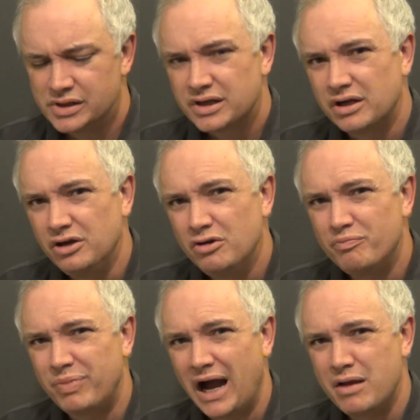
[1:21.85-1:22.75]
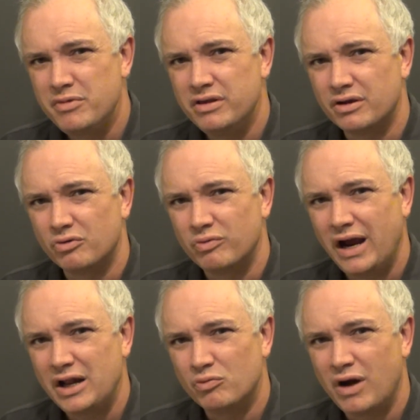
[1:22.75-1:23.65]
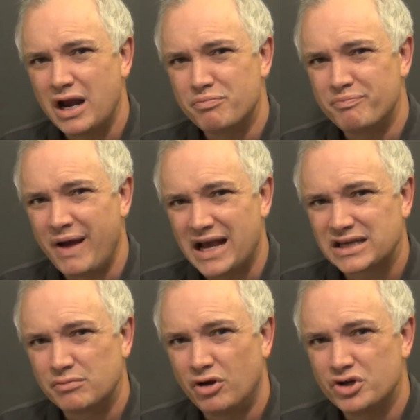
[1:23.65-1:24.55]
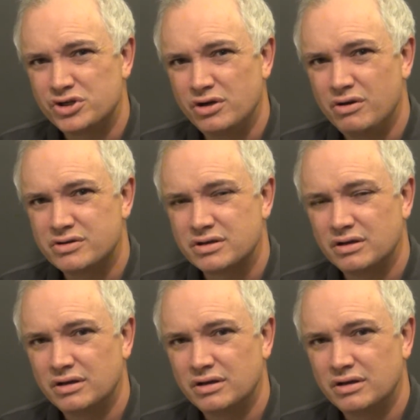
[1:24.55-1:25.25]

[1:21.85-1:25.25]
can you buy me the red and white basketball shoes